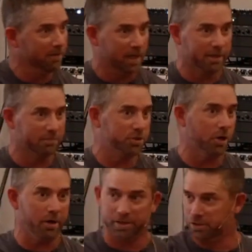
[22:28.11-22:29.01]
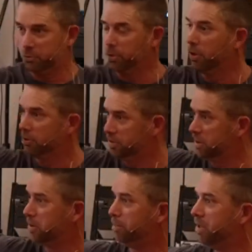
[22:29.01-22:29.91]
and I'm sorry, it's gross,
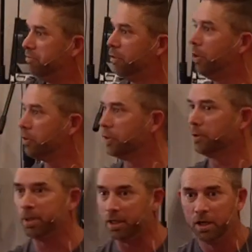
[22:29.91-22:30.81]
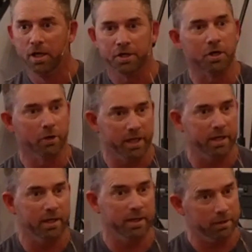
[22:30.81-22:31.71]
it's a bit vulgar, but you know, it
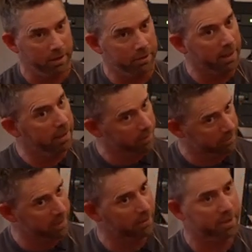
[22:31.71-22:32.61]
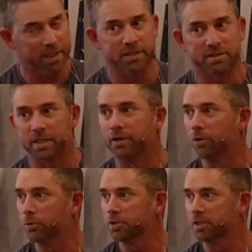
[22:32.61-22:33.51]
it, it it'll get us there.
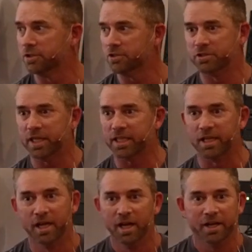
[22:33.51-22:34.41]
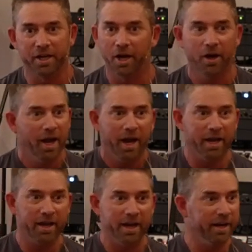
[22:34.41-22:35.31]
Hold on just a second. You know,
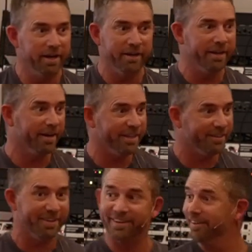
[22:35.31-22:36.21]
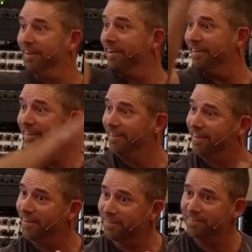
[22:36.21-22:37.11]
and, eh, and, eh, eh, you know, like,
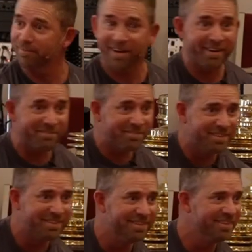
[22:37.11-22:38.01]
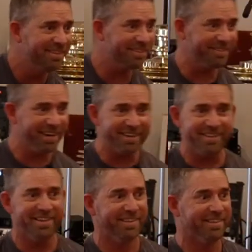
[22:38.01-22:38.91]
look, mom, look what I
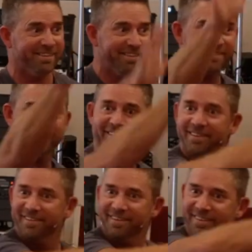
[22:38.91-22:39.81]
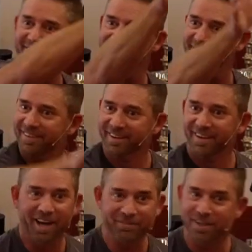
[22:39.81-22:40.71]
did, you know. I'm